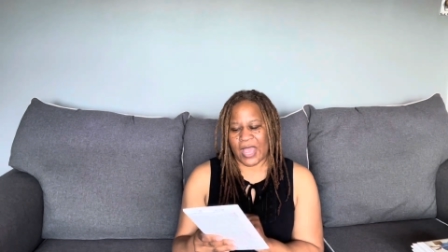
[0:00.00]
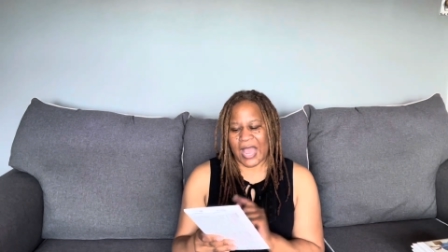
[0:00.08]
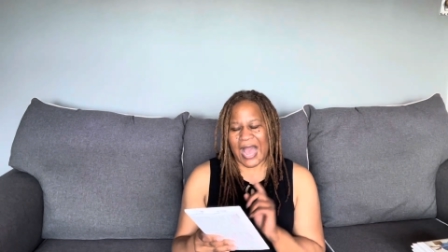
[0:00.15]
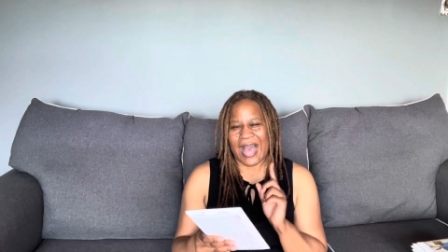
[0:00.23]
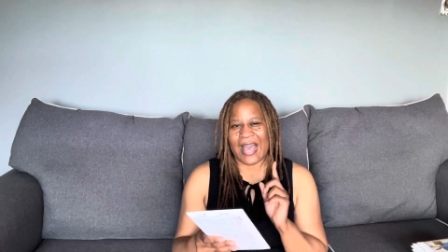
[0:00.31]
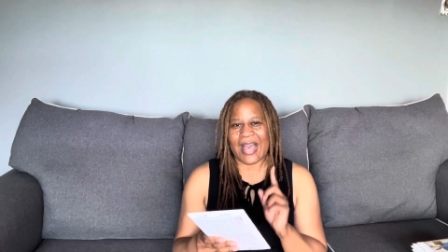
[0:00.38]

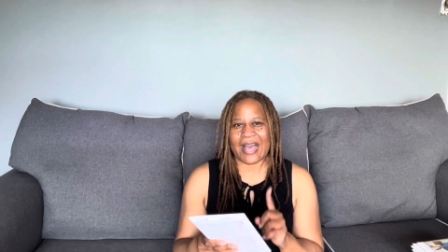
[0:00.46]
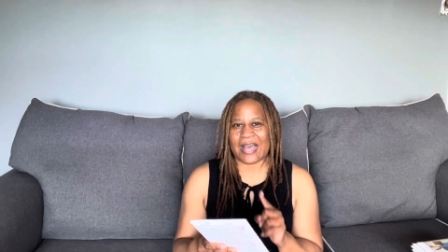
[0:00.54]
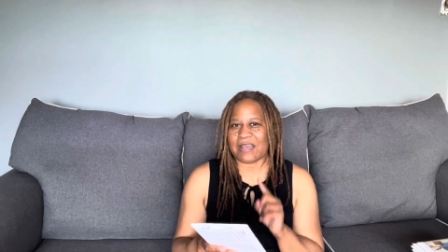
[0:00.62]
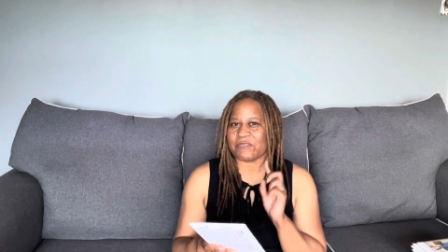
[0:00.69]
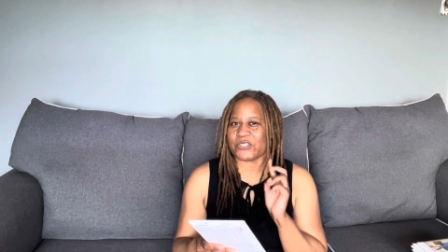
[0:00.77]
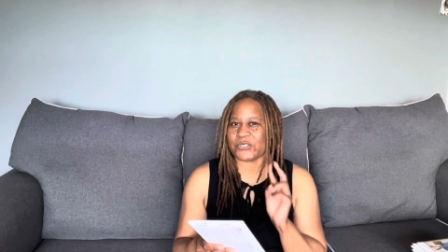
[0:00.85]
I
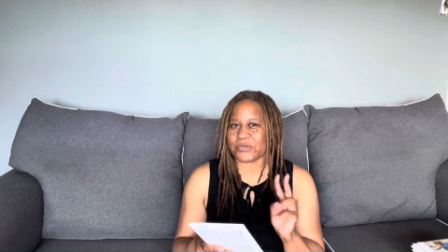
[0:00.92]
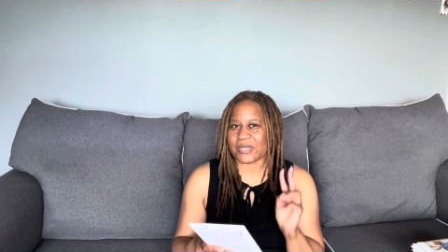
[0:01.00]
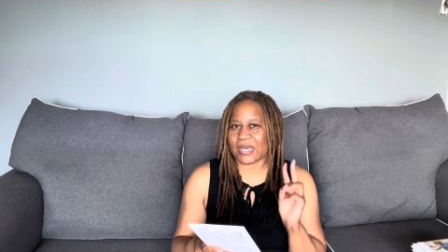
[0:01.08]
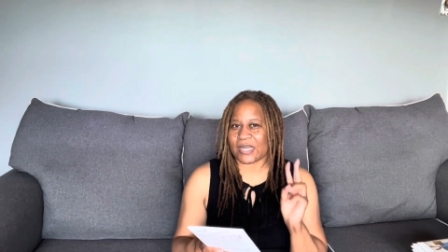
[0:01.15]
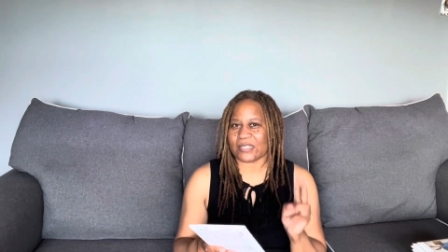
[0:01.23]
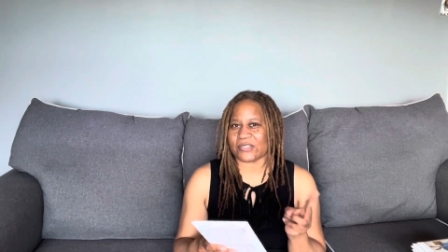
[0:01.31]
have 2
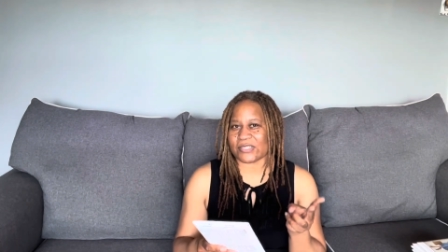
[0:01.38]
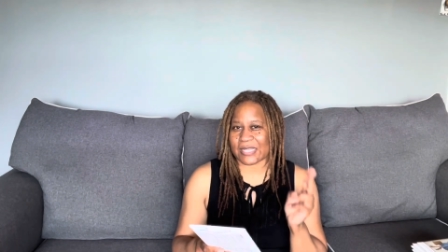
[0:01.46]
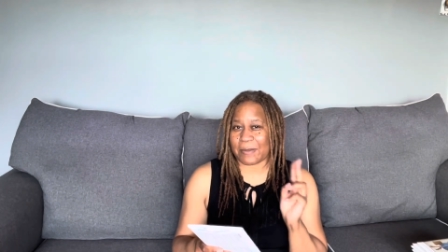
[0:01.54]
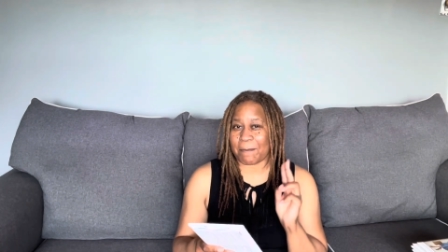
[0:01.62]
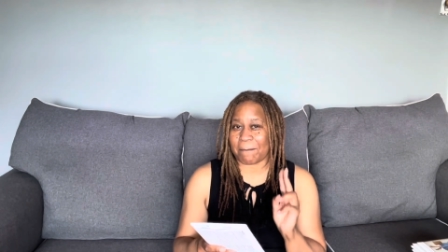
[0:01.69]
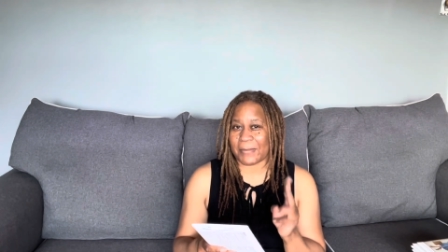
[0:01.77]
colors
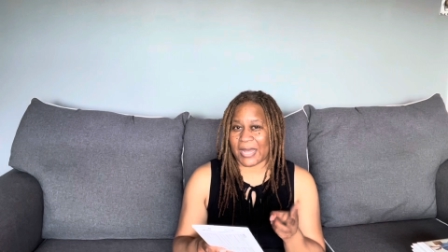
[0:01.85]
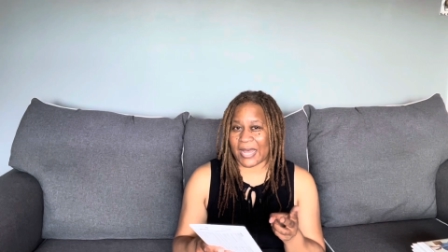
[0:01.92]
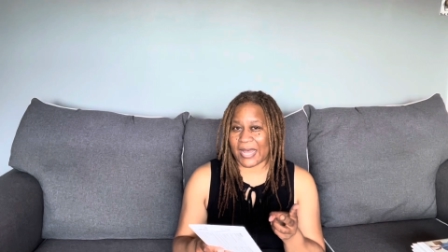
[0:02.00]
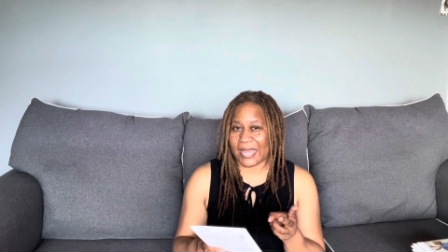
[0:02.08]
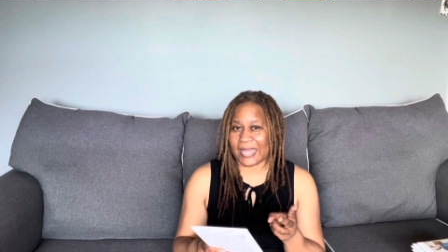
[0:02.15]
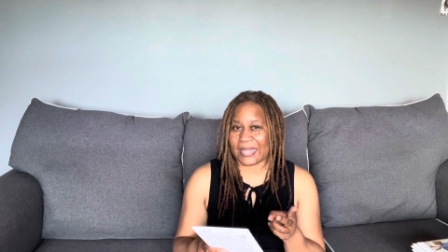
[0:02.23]
in
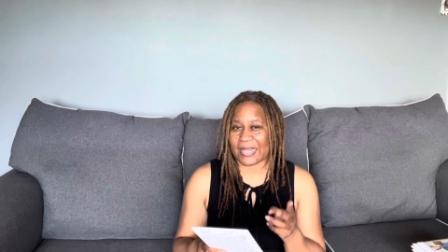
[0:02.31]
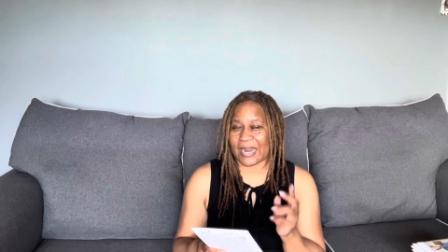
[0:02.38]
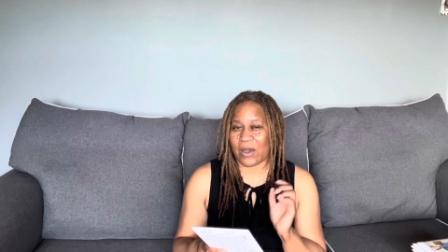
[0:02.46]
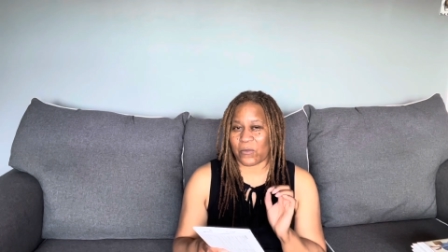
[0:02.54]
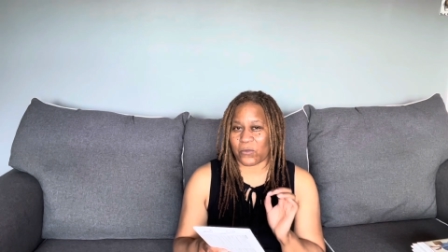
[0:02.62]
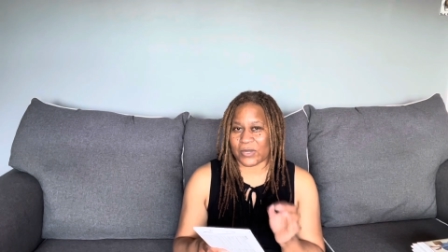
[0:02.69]
mind that
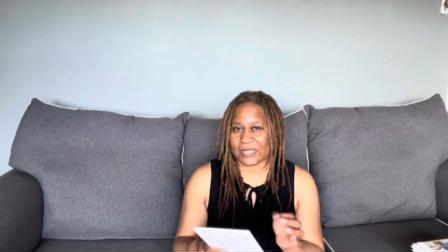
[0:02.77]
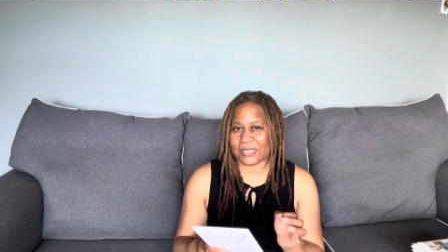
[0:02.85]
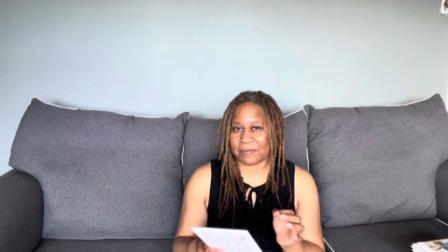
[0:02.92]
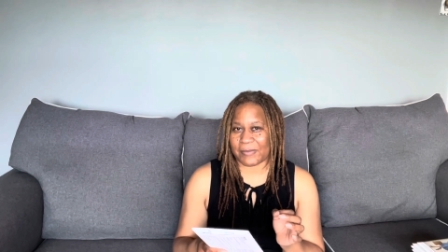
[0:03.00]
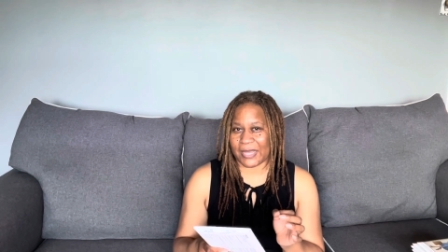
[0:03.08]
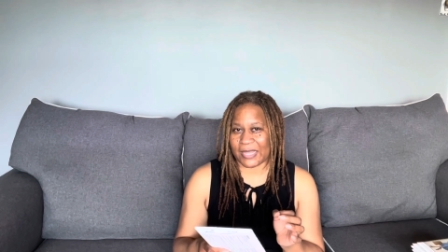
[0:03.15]
I want to
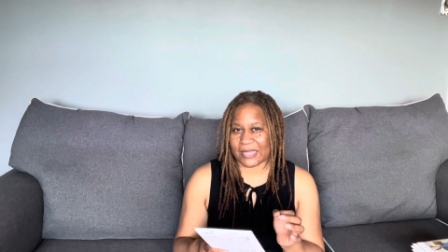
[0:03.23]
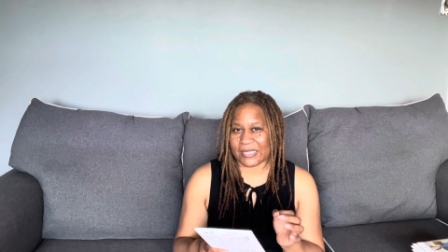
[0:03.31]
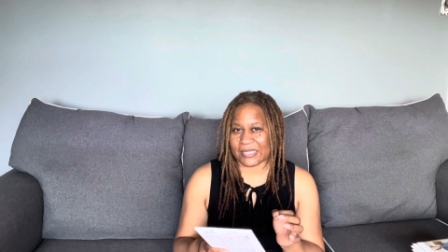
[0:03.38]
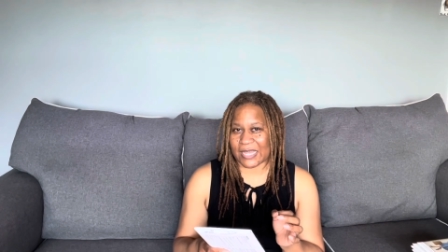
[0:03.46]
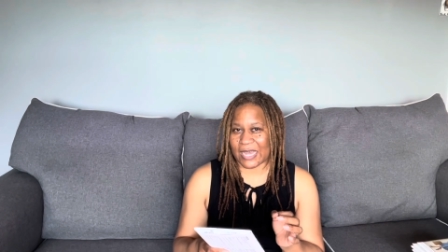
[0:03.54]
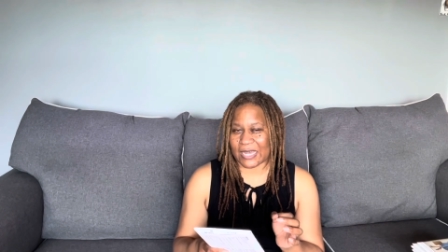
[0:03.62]
make
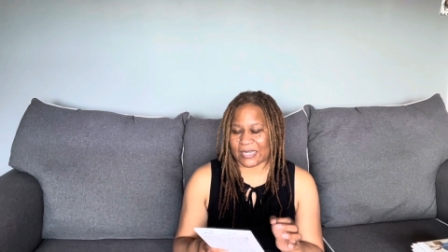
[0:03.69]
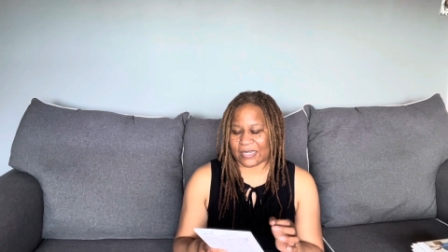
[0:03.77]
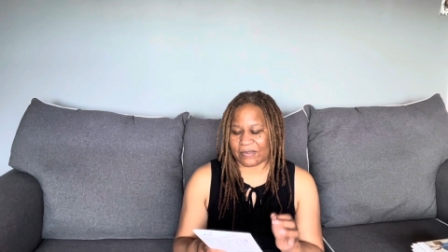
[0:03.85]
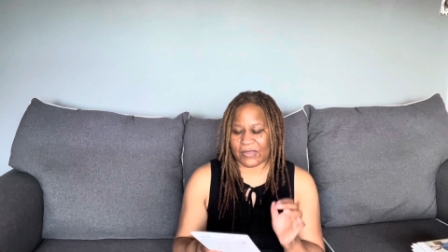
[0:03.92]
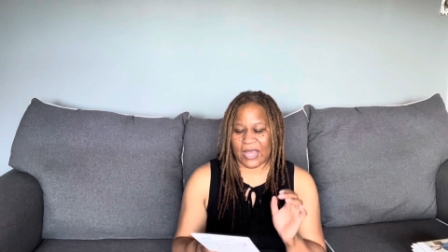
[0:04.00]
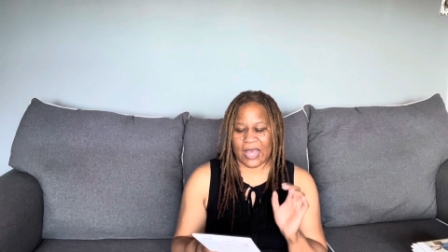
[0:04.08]
this out of.